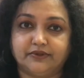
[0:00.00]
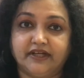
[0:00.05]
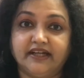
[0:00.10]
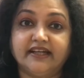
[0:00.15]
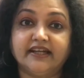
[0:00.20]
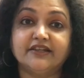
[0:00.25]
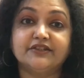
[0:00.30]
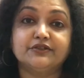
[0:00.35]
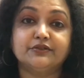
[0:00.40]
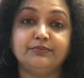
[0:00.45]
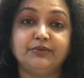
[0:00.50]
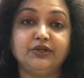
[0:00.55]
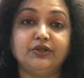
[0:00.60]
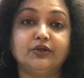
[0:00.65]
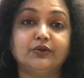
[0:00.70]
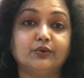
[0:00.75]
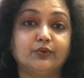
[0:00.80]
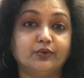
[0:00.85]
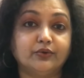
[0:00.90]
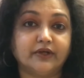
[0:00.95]
It has to be
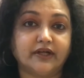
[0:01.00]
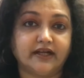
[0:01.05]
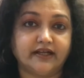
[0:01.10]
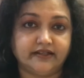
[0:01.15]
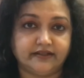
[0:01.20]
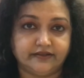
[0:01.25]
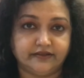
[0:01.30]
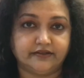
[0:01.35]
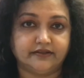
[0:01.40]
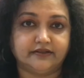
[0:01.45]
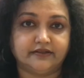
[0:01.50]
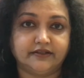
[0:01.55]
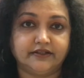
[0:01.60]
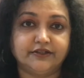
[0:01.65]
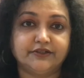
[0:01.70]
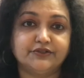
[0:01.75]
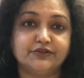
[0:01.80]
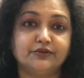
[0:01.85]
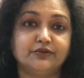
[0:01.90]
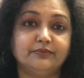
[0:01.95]
your own idea.
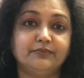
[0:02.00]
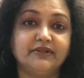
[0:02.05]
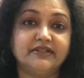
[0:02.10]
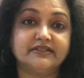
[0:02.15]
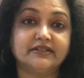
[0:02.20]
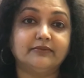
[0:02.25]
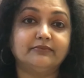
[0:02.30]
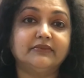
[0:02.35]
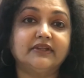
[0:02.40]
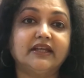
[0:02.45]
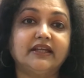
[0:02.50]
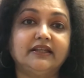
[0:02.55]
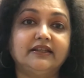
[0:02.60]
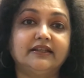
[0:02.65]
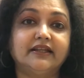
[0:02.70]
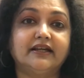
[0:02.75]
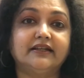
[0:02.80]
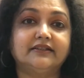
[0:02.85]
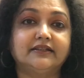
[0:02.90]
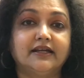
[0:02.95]
It shouldn't be something
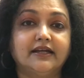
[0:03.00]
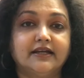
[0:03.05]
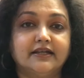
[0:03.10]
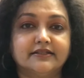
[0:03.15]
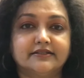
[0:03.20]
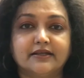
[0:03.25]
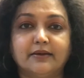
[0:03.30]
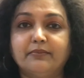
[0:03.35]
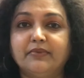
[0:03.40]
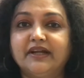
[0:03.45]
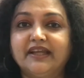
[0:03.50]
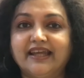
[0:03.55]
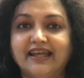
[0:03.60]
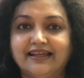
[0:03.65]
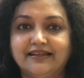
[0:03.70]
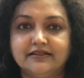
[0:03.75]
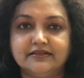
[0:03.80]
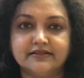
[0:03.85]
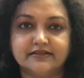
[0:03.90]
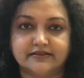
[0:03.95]
that somebody
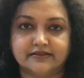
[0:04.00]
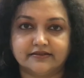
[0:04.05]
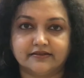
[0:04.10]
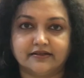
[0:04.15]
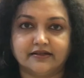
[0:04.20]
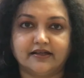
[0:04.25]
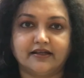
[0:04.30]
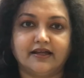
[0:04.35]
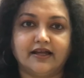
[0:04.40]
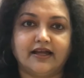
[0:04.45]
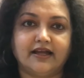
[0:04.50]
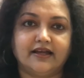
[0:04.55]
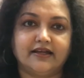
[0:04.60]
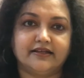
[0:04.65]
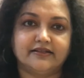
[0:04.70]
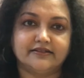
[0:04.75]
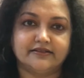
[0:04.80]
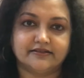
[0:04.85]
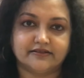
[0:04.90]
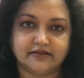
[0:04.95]
else
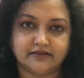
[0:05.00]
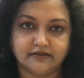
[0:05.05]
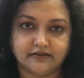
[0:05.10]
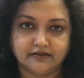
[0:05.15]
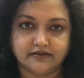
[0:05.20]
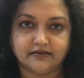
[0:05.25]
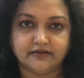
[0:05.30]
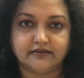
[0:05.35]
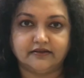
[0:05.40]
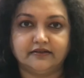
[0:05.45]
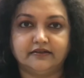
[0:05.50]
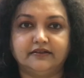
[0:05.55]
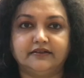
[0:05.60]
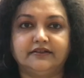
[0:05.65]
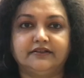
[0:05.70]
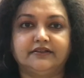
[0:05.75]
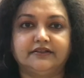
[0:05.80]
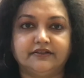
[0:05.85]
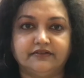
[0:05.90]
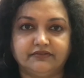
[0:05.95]
has
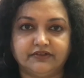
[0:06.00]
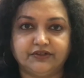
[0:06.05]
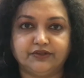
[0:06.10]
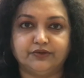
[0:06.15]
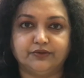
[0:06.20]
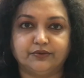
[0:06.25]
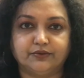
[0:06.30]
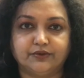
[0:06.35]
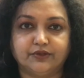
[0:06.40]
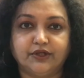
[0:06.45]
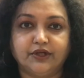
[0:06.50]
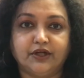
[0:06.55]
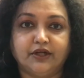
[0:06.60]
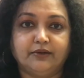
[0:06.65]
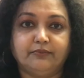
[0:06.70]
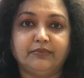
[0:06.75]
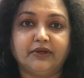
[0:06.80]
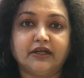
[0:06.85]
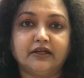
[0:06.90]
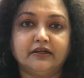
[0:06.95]
given you,
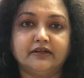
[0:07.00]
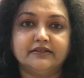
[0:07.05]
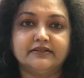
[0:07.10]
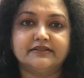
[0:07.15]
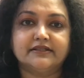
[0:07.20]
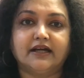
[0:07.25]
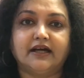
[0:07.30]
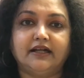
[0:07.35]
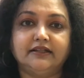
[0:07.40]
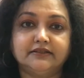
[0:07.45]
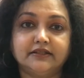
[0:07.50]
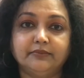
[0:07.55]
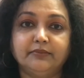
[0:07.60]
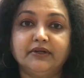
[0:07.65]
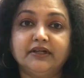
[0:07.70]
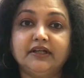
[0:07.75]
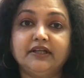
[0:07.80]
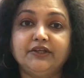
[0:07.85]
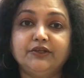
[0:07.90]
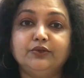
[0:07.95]
because
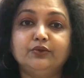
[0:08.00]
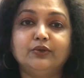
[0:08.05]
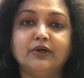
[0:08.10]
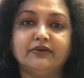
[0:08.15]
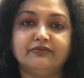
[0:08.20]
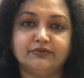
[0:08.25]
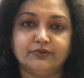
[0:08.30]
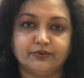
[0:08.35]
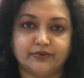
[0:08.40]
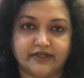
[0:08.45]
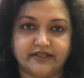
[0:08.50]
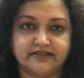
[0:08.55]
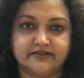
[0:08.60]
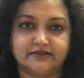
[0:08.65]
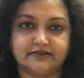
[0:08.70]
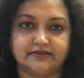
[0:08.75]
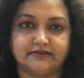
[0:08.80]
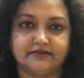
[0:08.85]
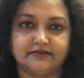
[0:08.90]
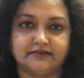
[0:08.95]
ultimately you have to write.